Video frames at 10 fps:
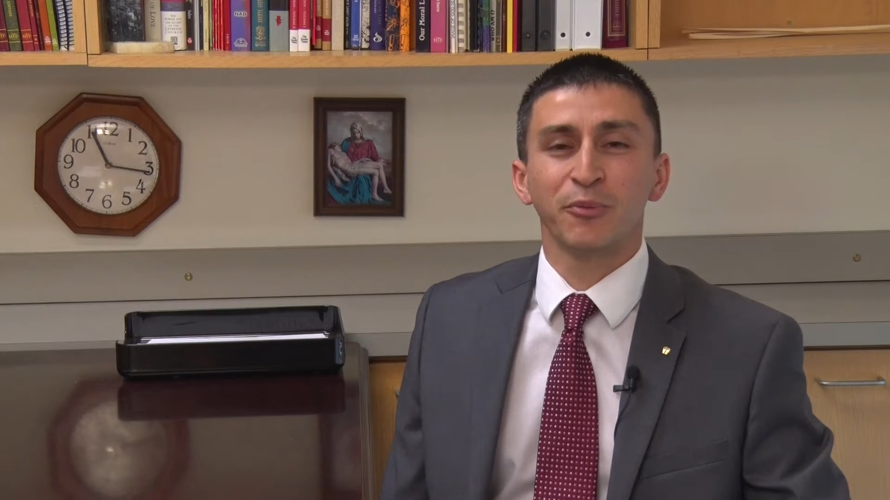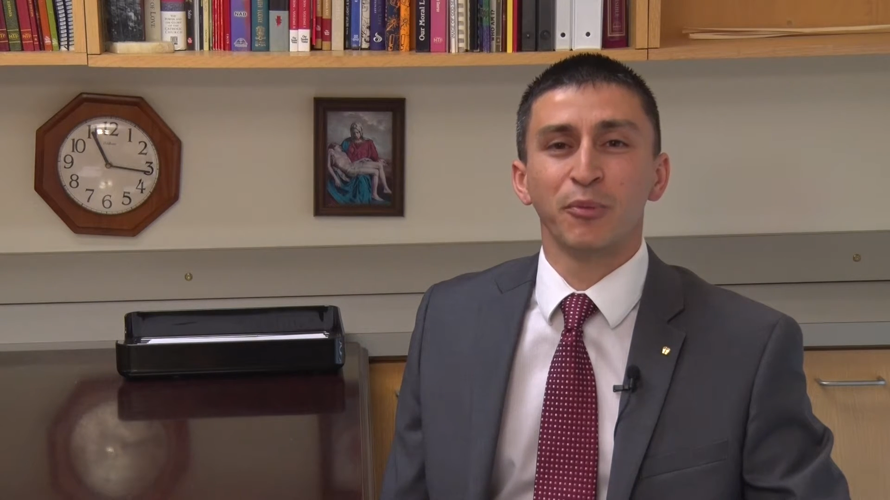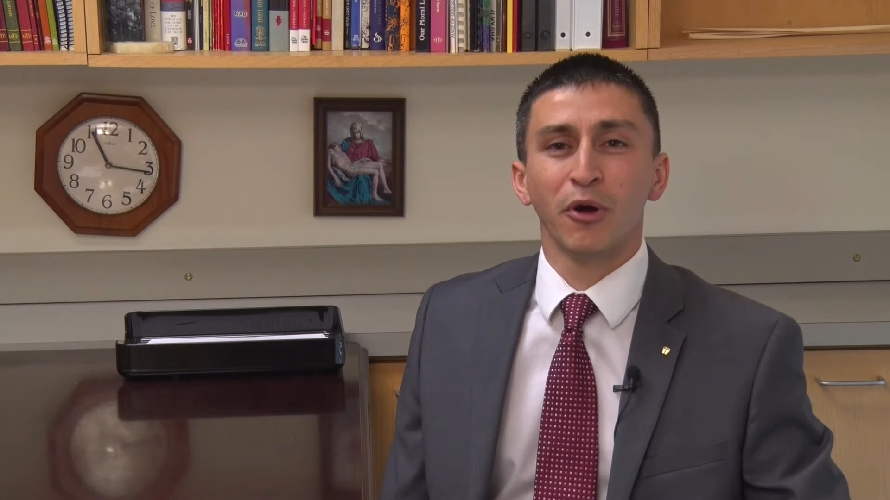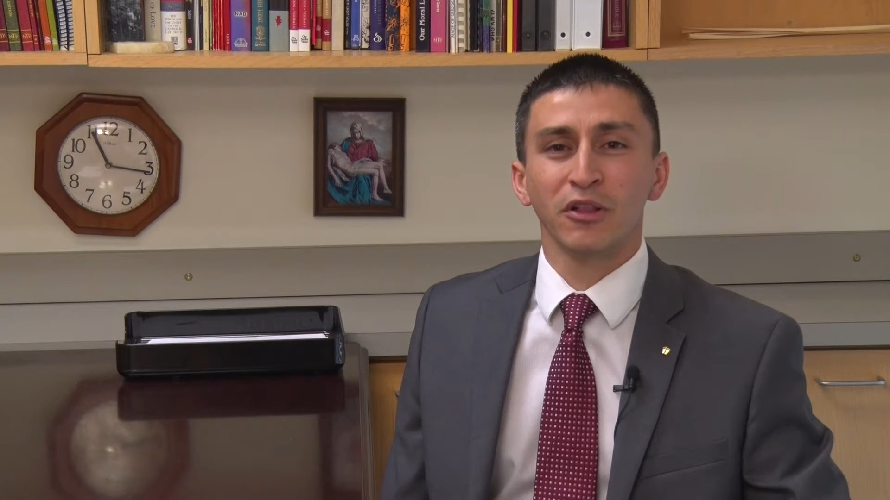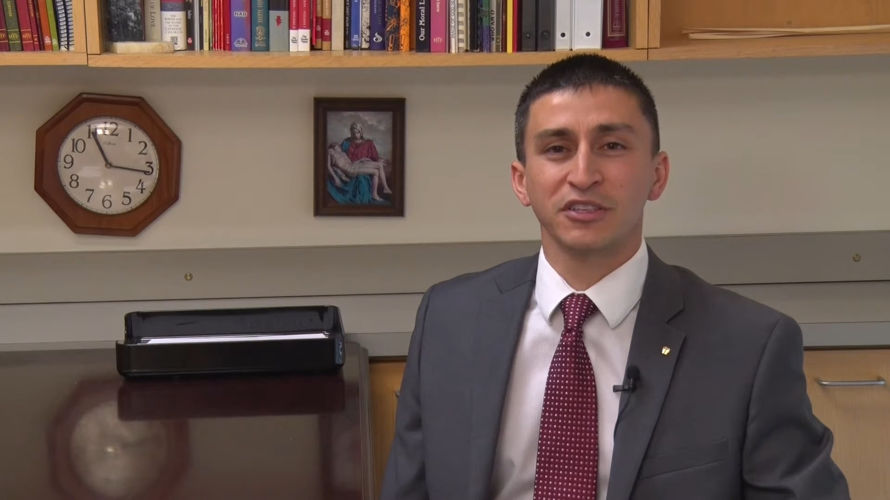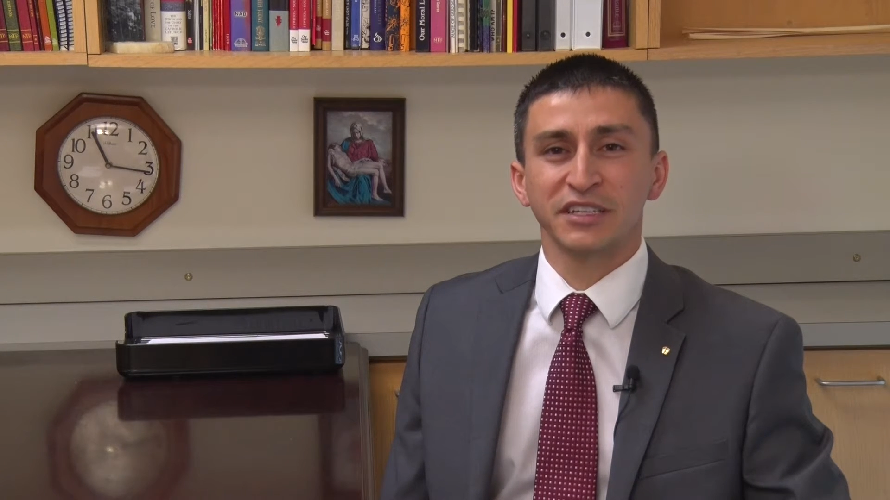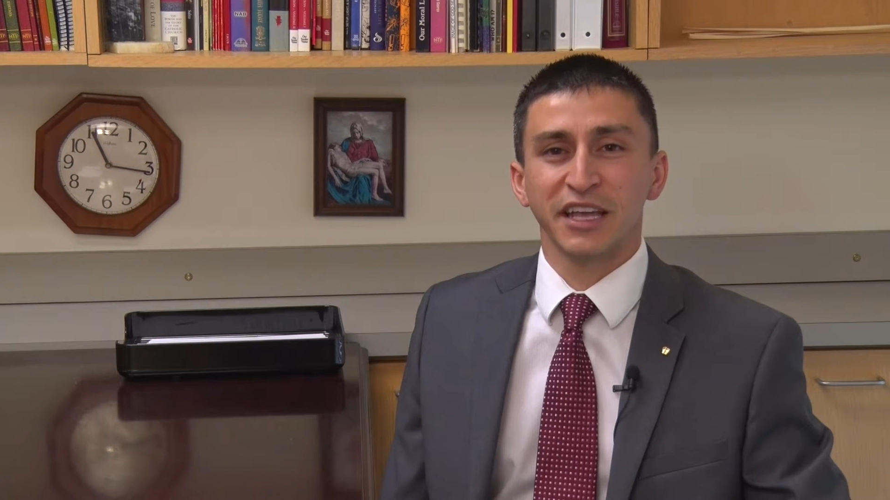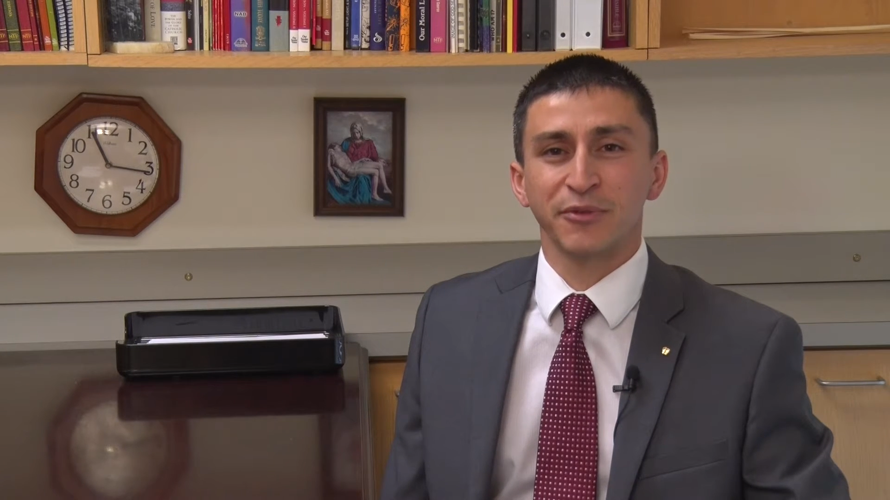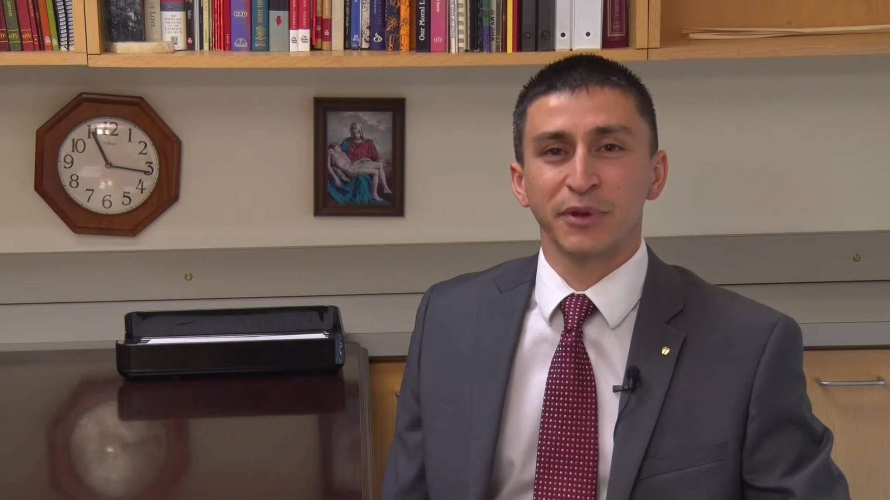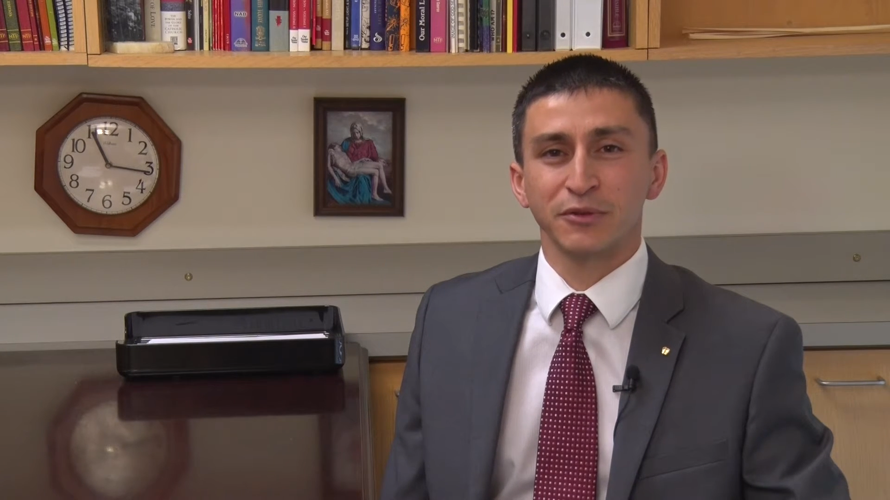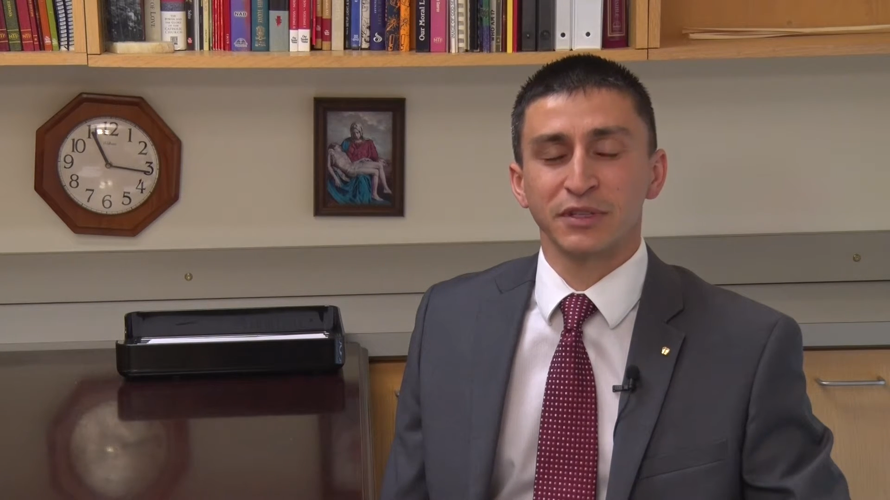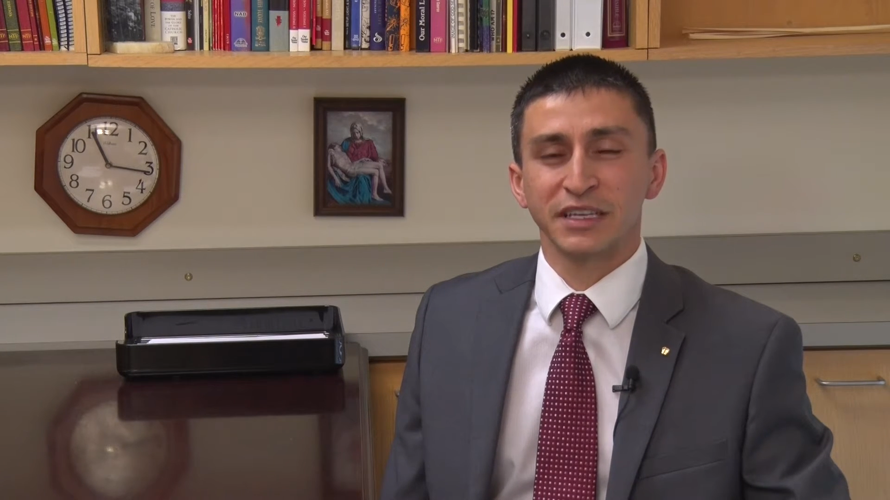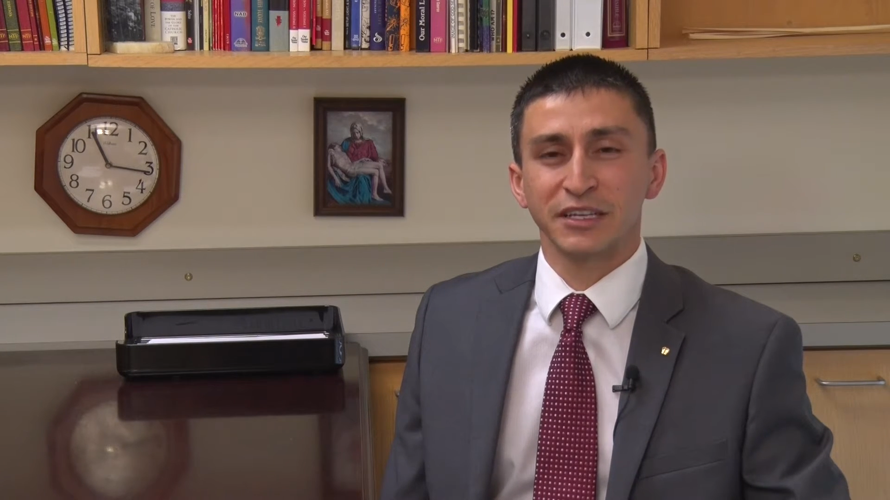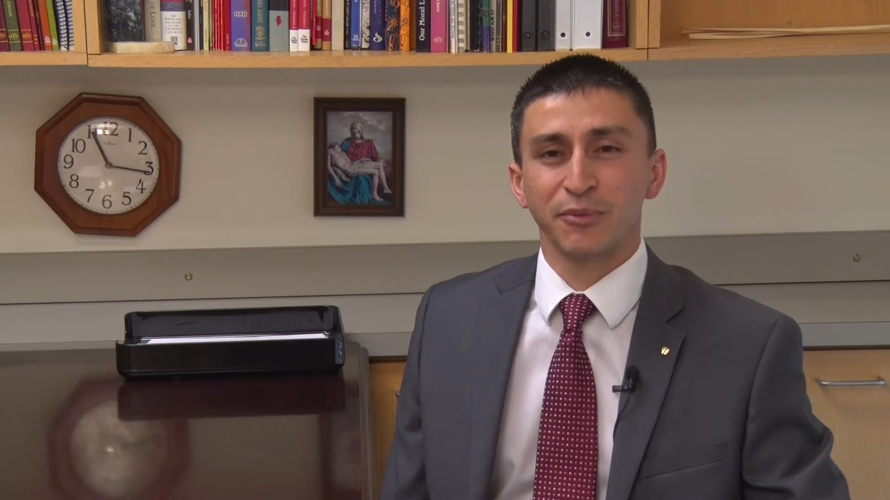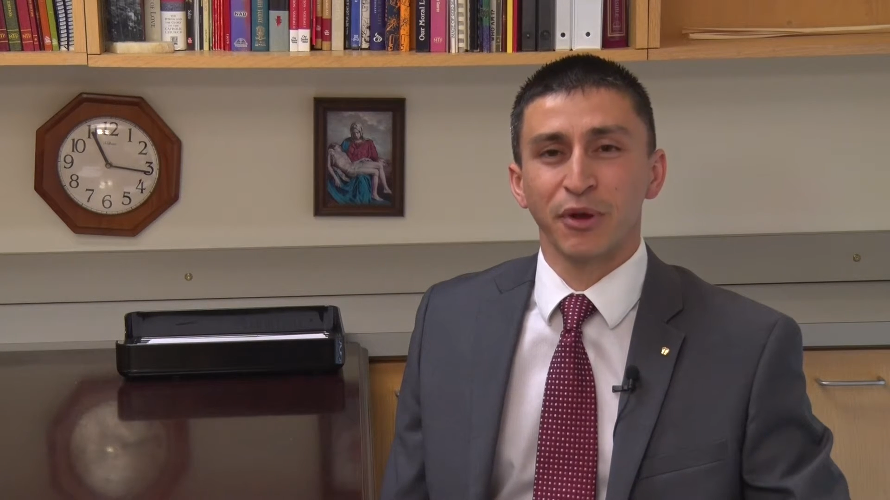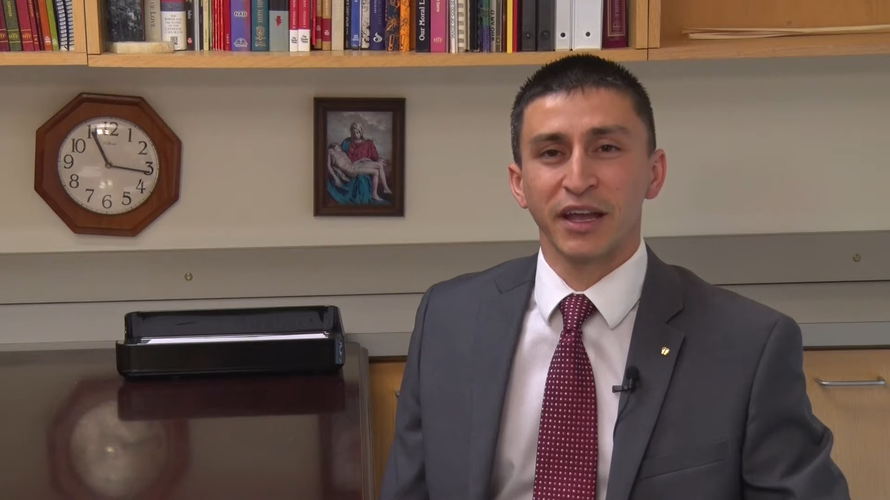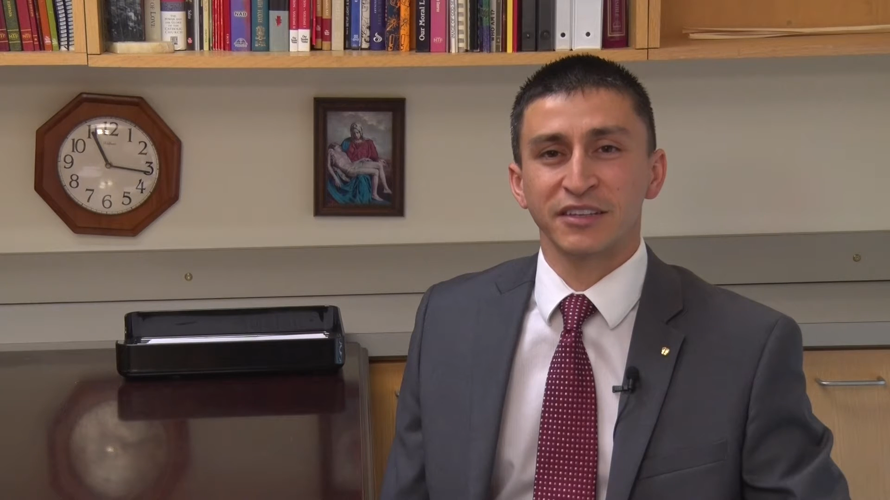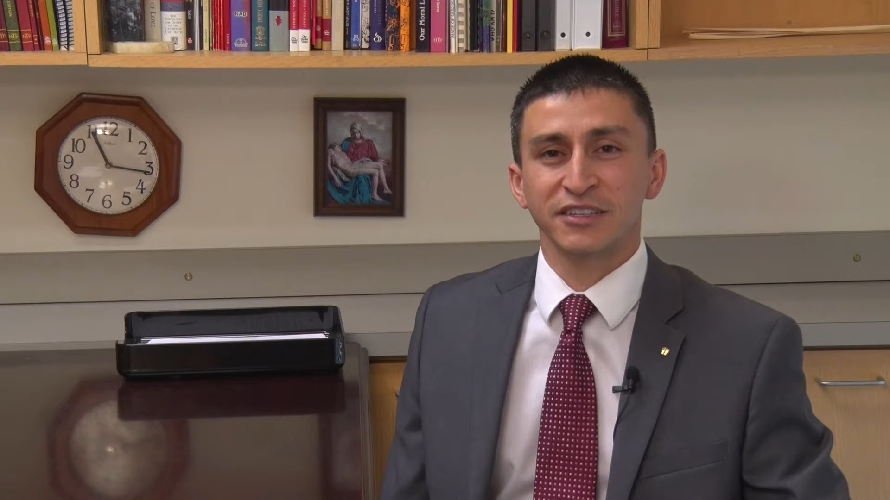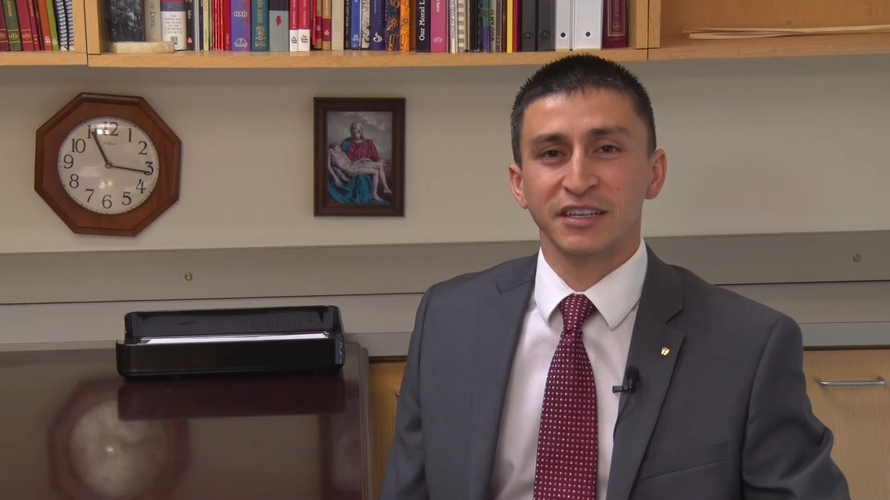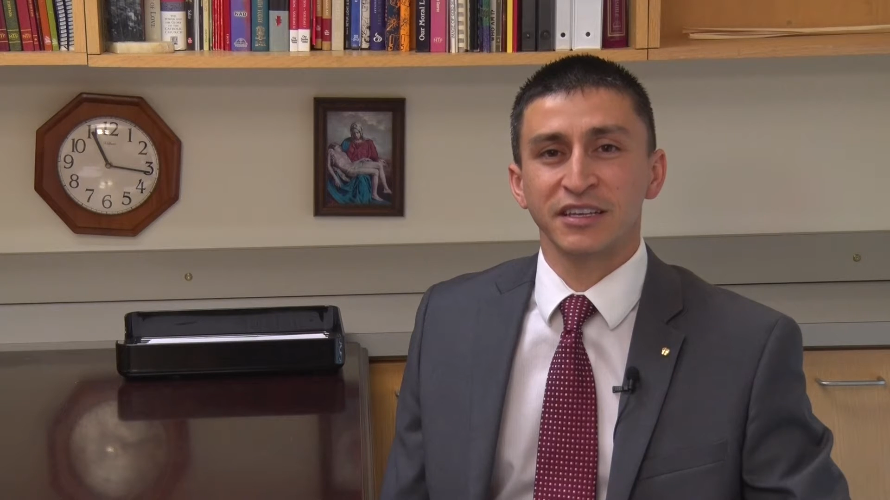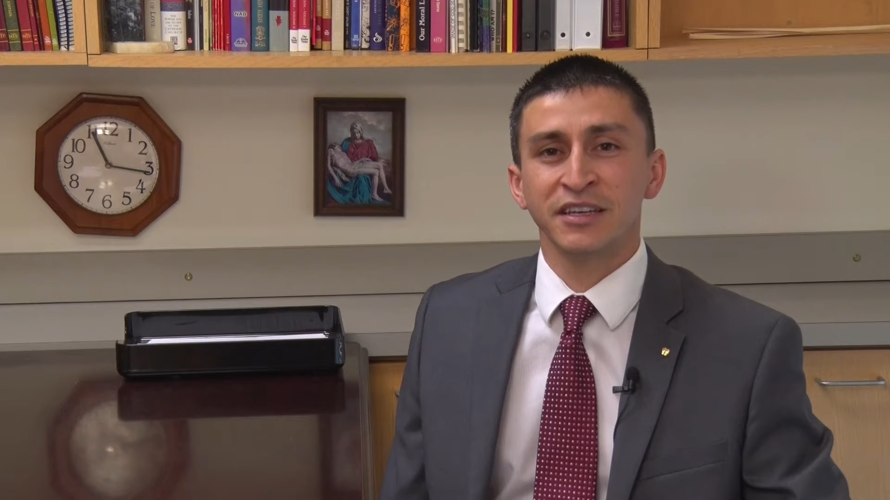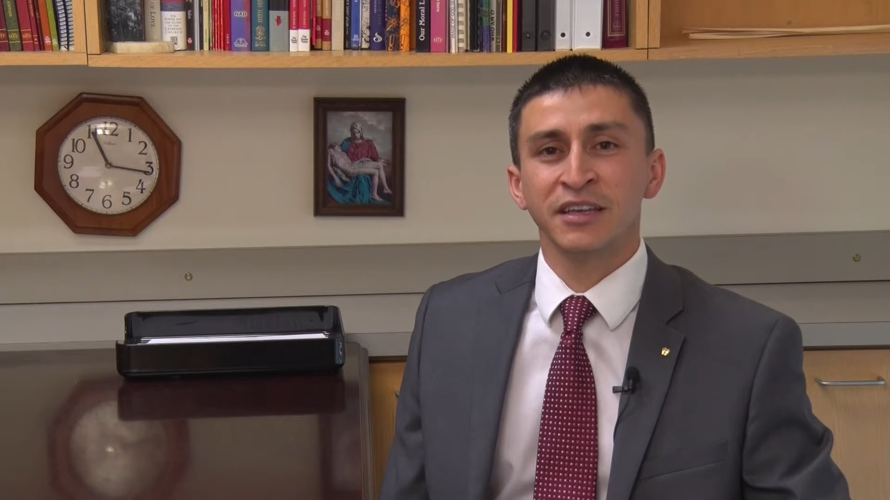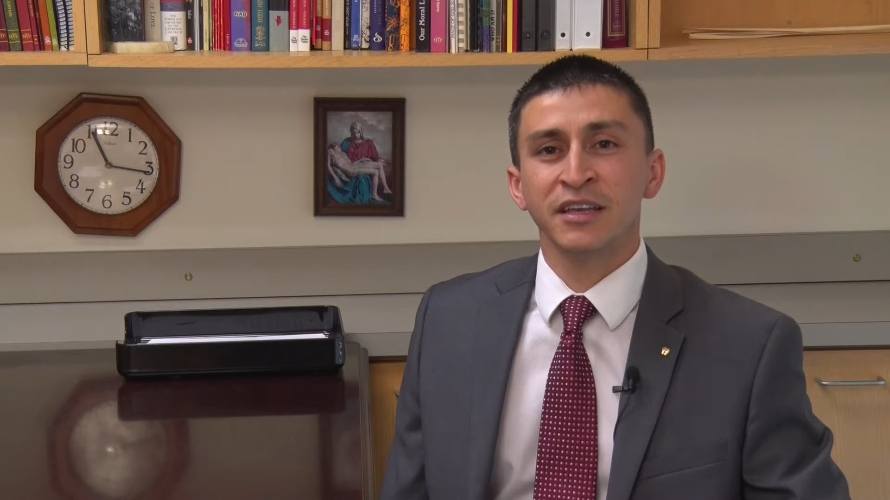abolish the death penalty in Nebraska.